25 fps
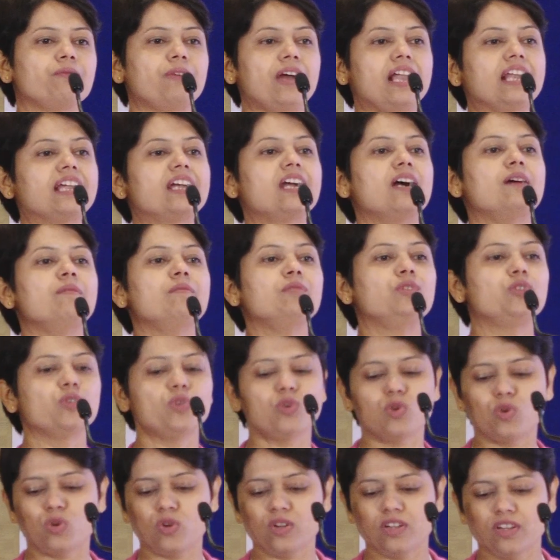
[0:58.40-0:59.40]
welcome
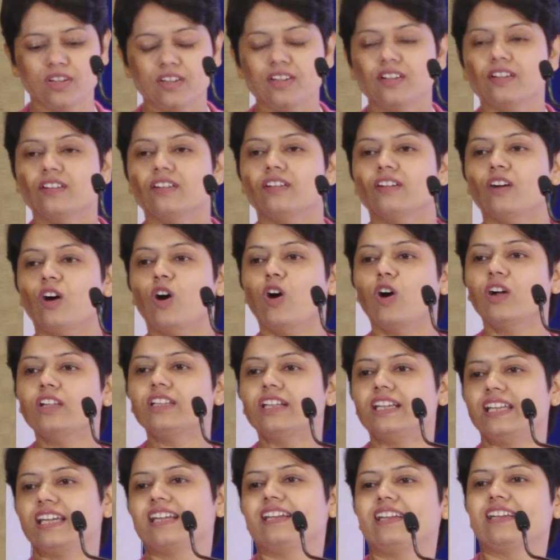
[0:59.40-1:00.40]
to all
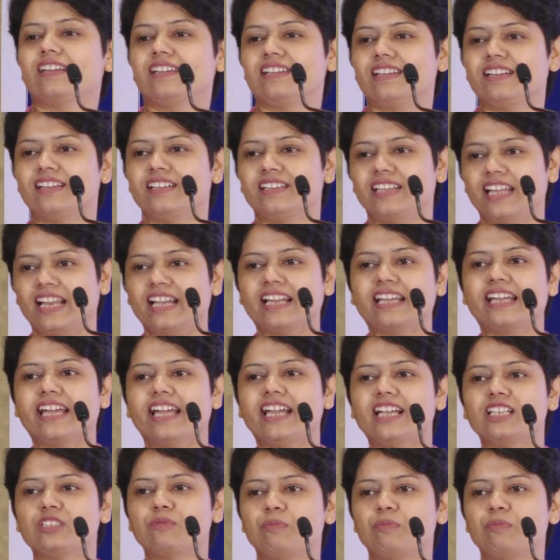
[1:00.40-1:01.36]
the delegates.